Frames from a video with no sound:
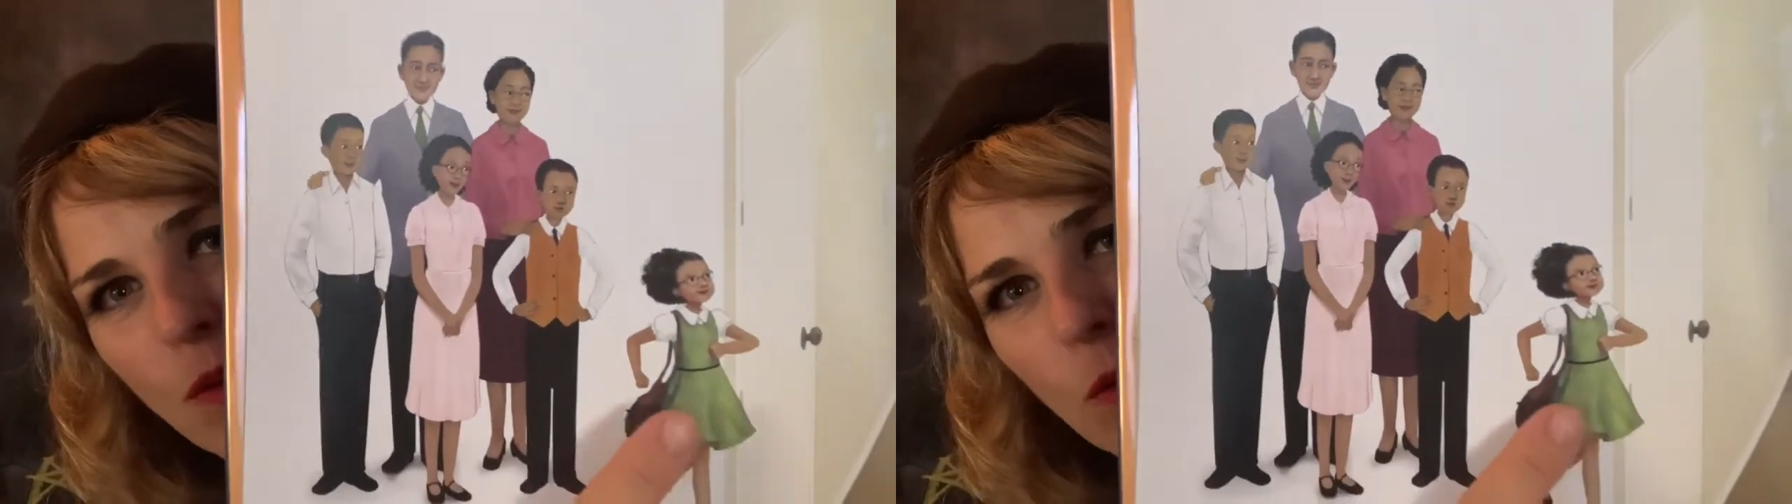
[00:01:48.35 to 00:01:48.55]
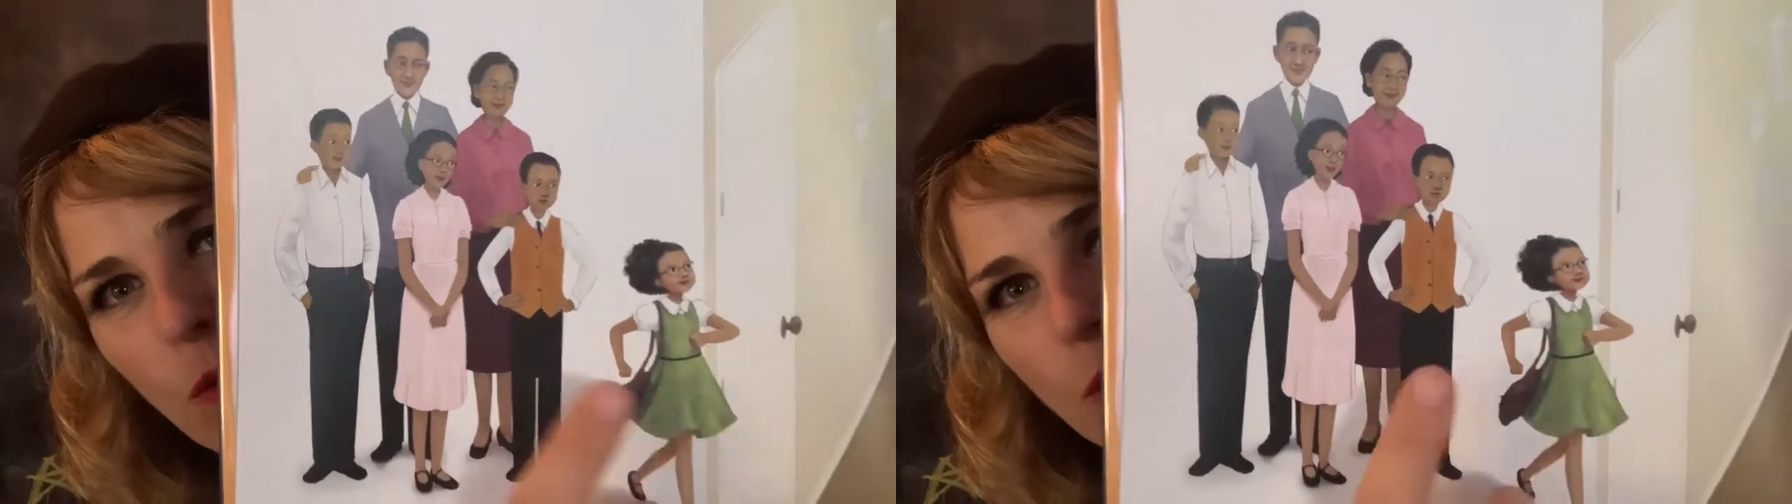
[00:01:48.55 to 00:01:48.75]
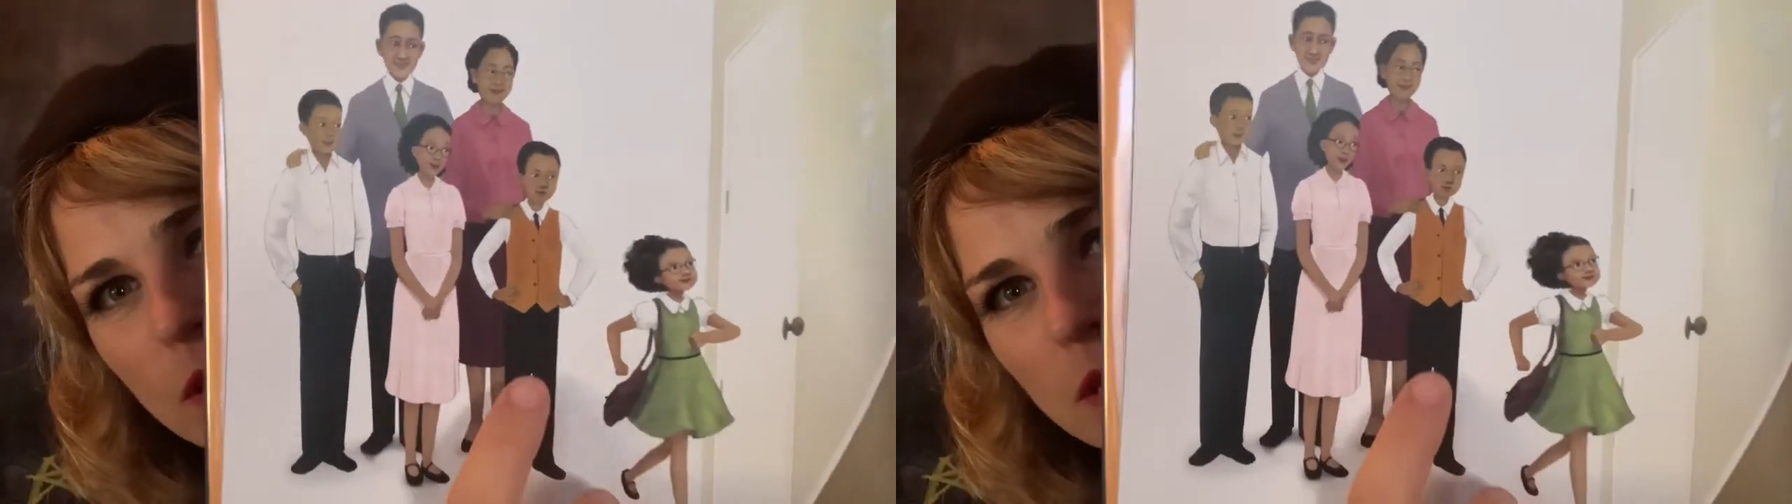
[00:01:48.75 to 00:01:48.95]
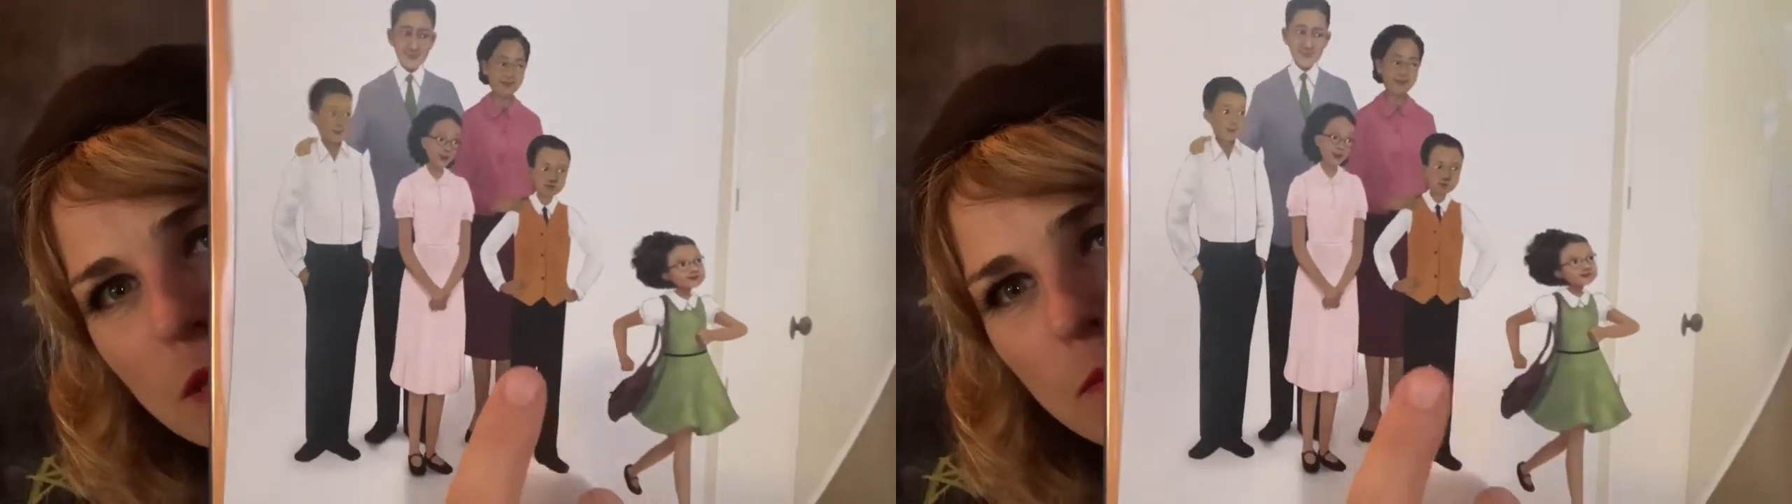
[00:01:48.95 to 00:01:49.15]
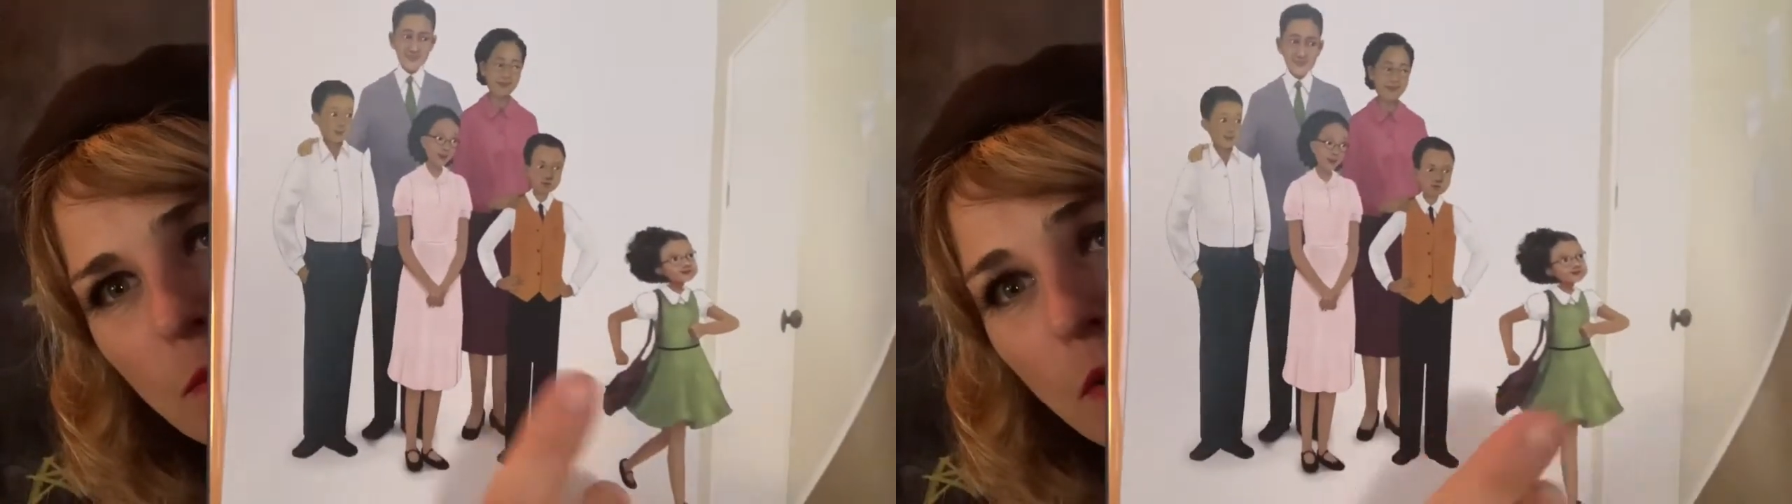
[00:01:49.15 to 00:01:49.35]
was
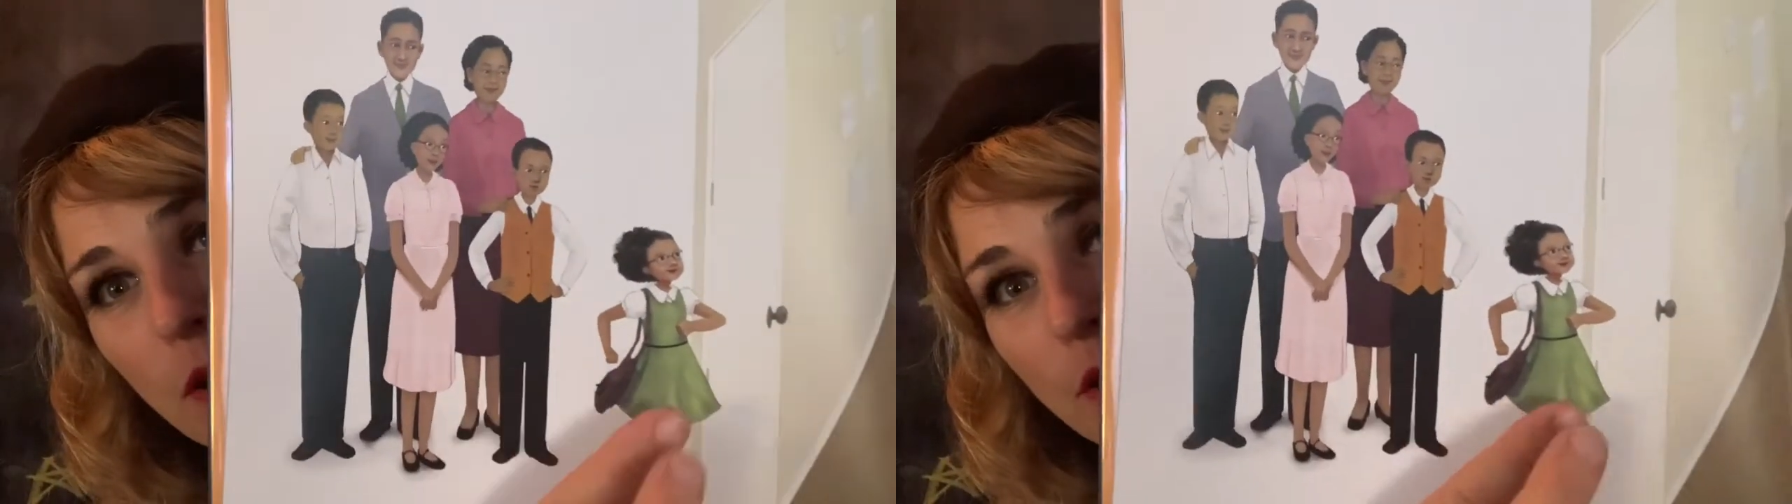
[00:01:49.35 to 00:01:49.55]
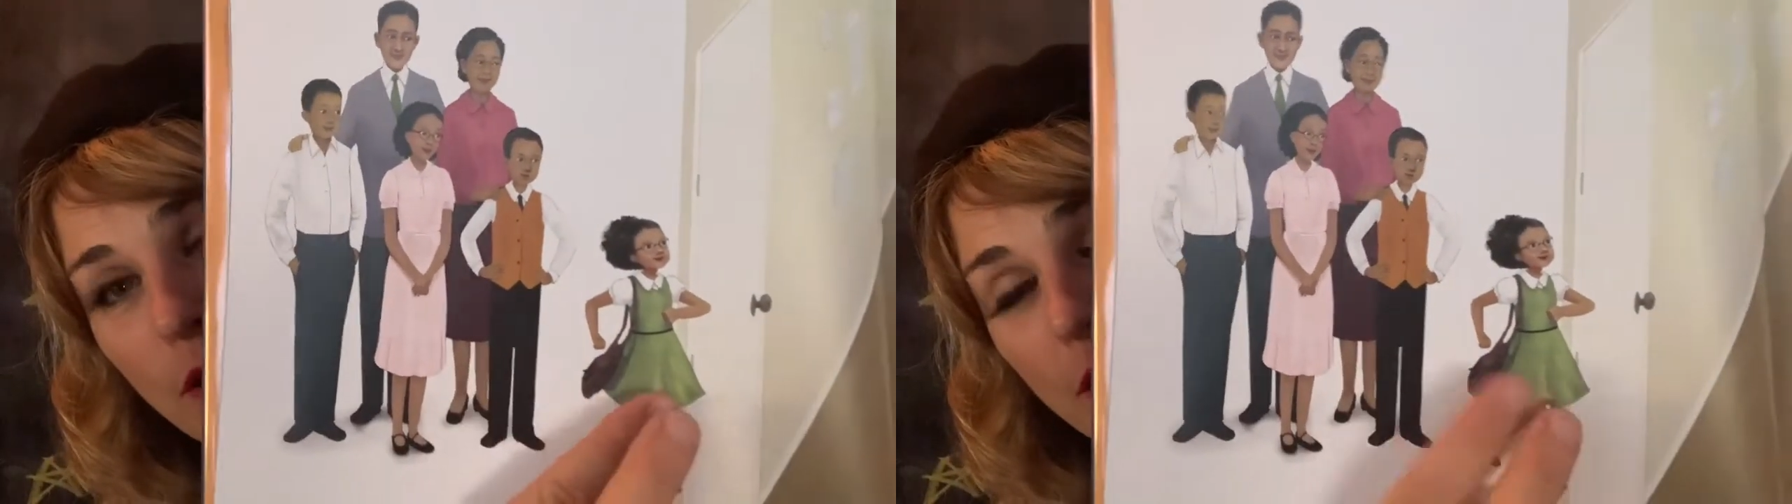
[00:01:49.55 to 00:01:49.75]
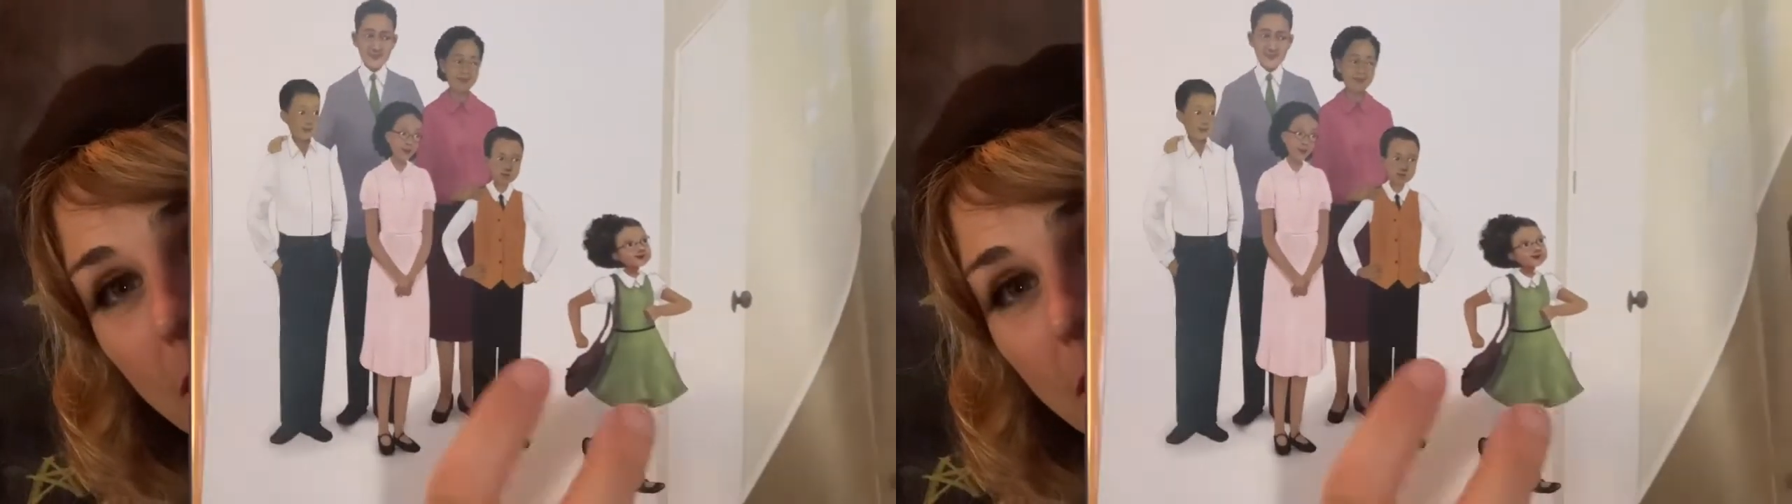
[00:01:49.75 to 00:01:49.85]
smarter